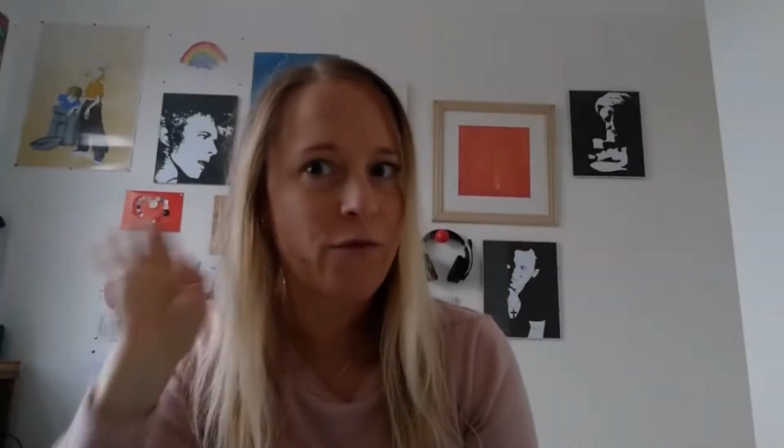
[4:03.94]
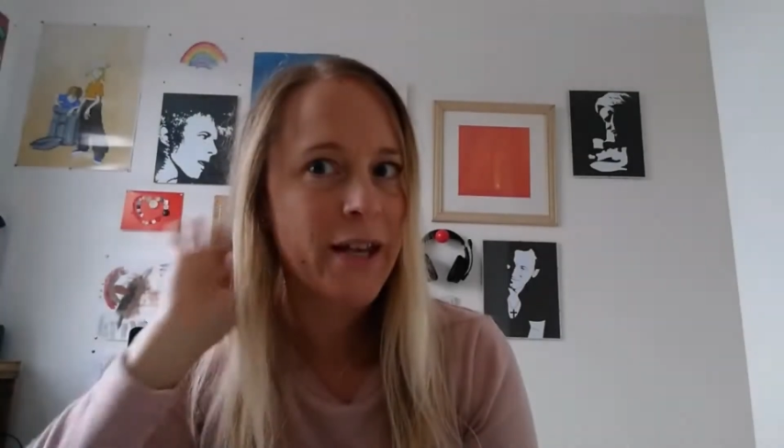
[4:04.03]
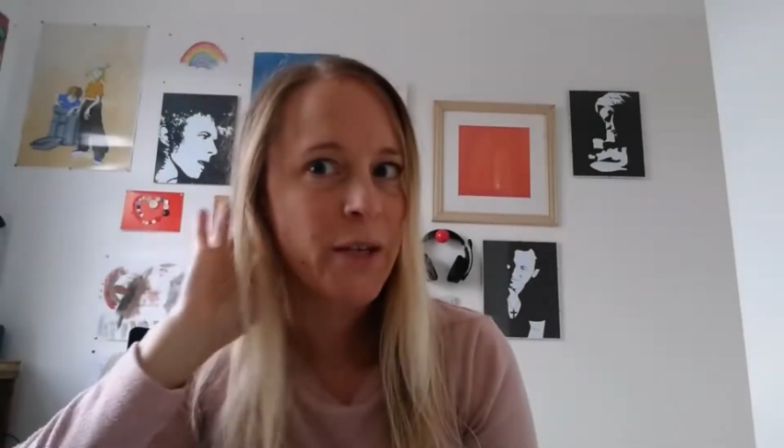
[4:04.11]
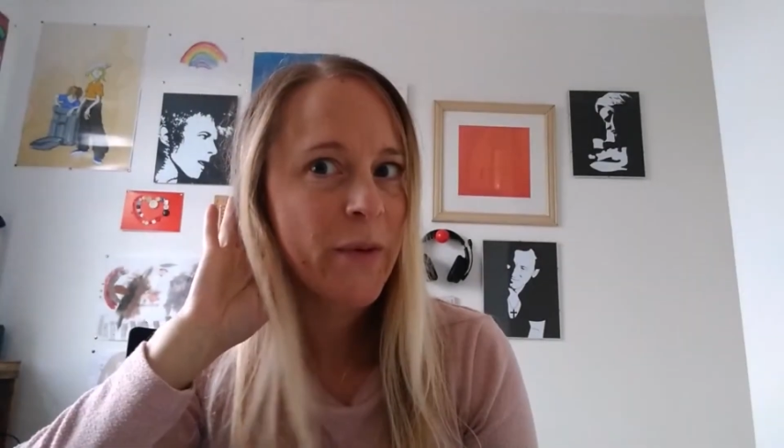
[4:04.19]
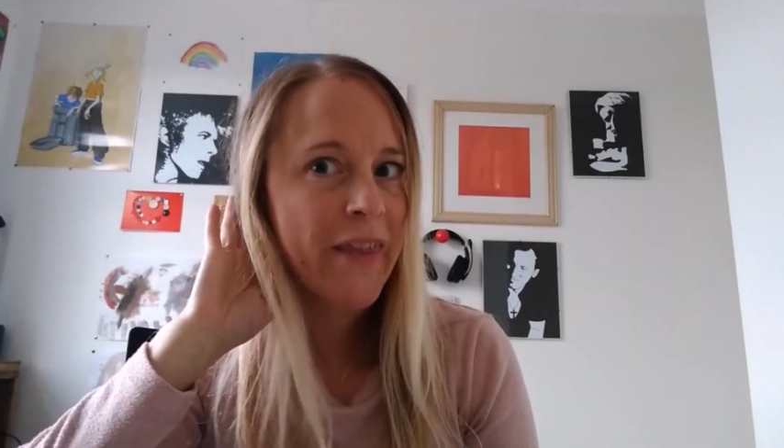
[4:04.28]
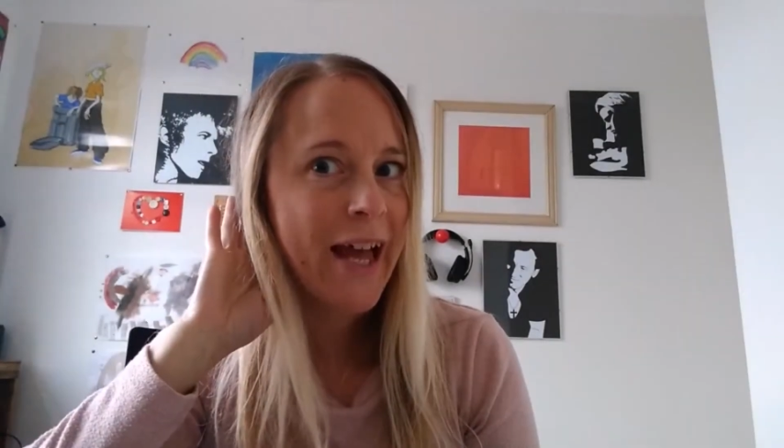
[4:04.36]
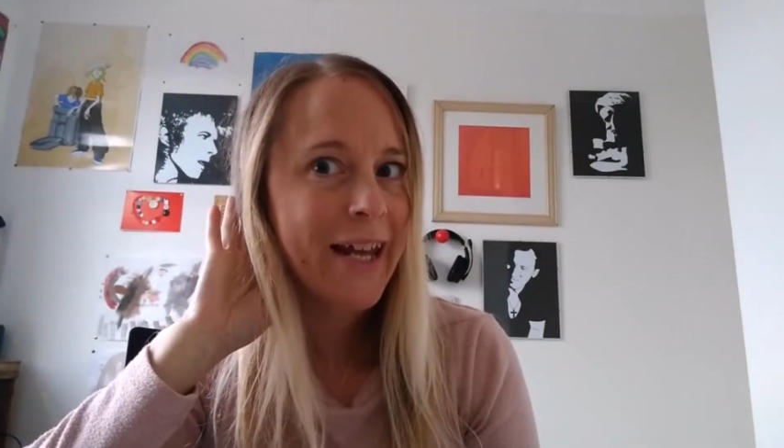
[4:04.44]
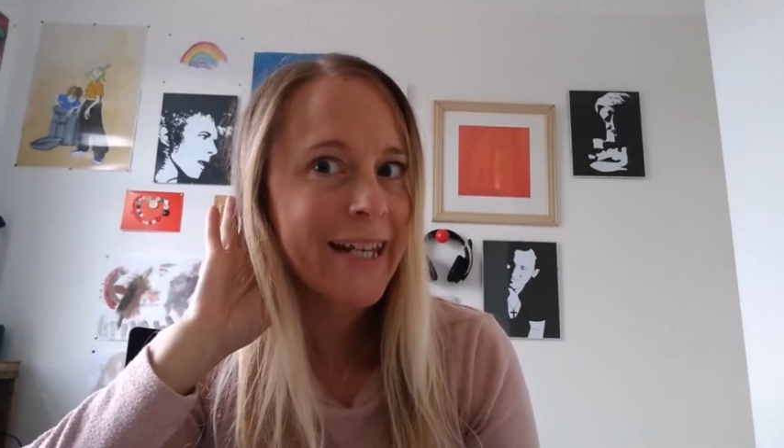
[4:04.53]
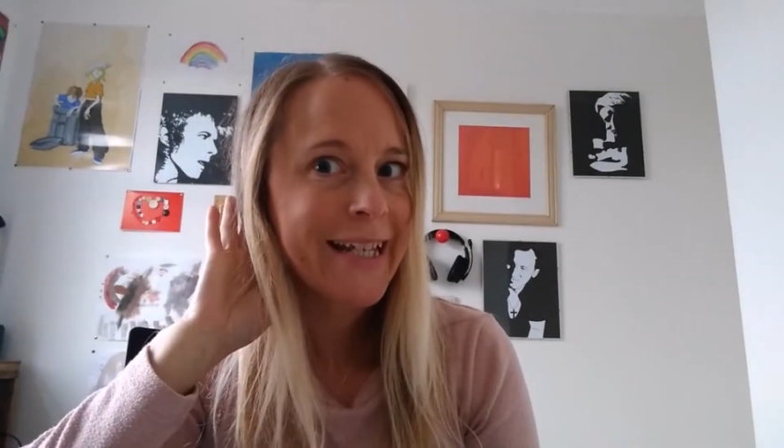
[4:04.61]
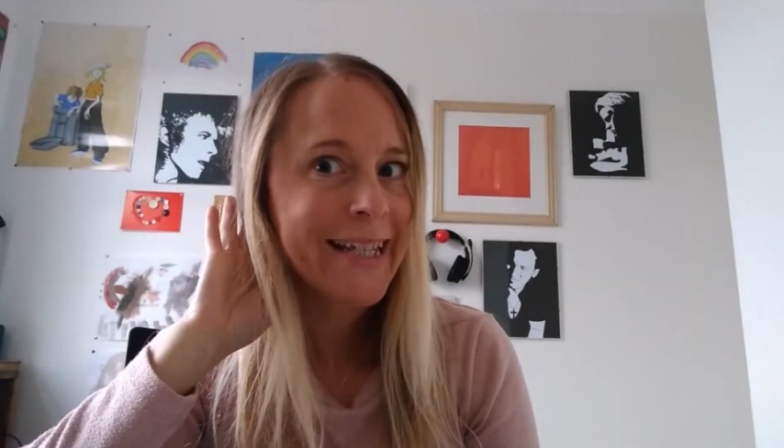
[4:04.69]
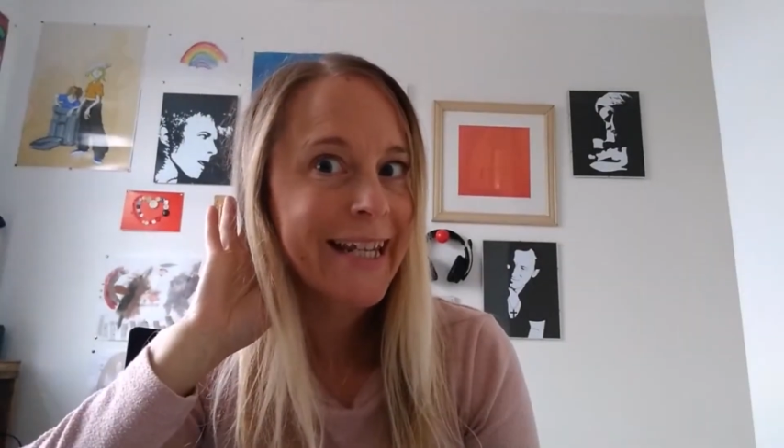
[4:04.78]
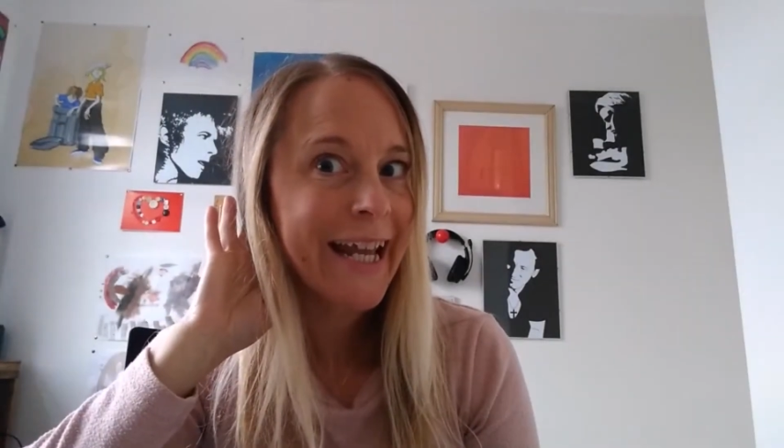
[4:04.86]
ready with our
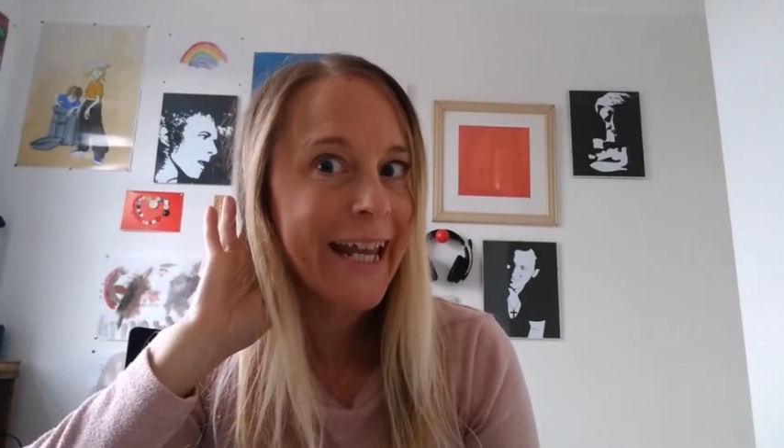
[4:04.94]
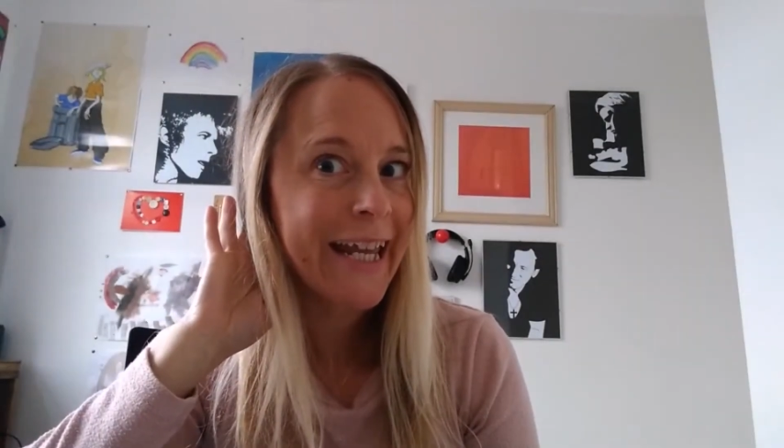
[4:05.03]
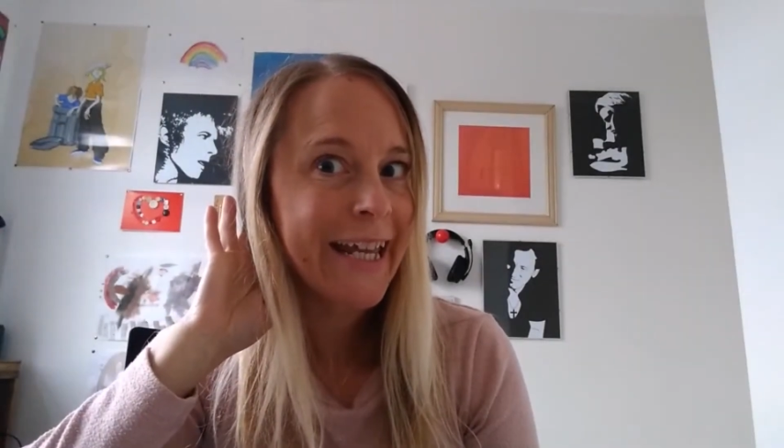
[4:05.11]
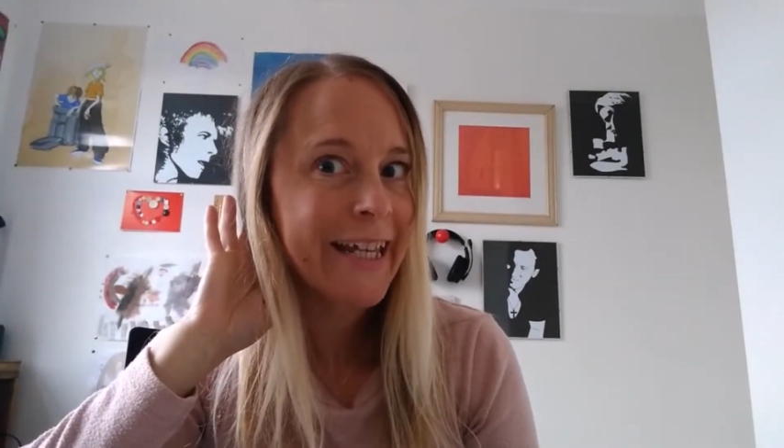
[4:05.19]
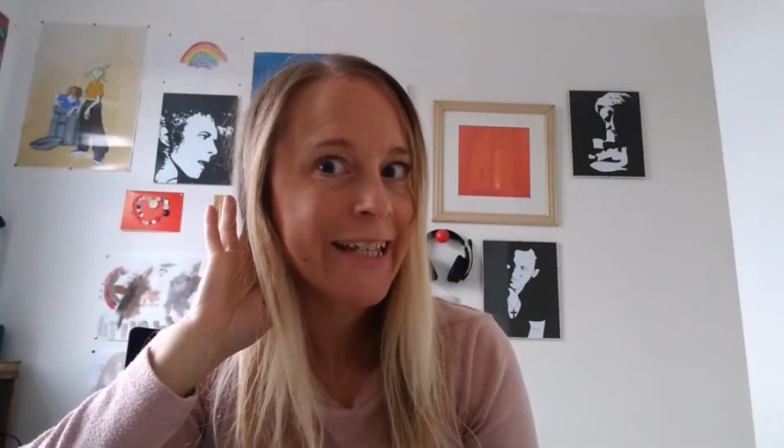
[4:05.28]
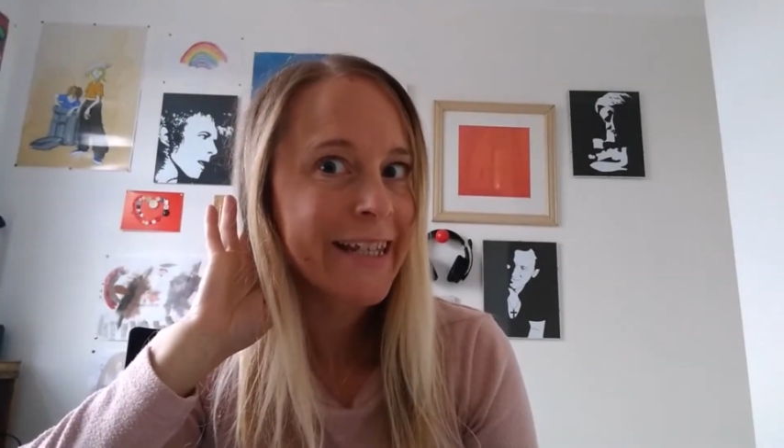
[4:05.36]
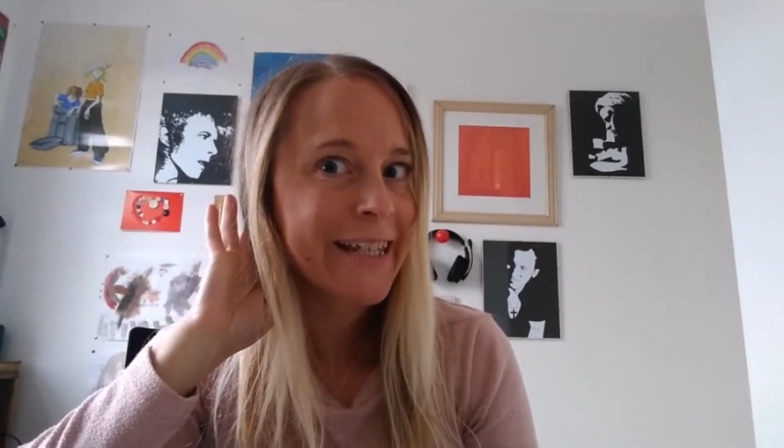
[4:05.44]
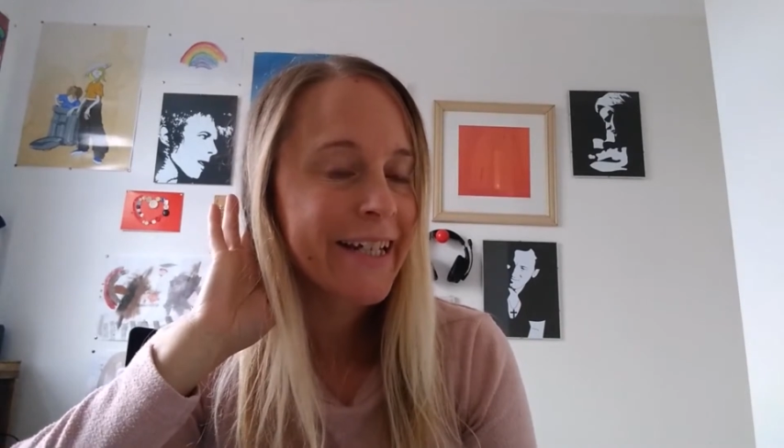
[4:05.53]
listening ears?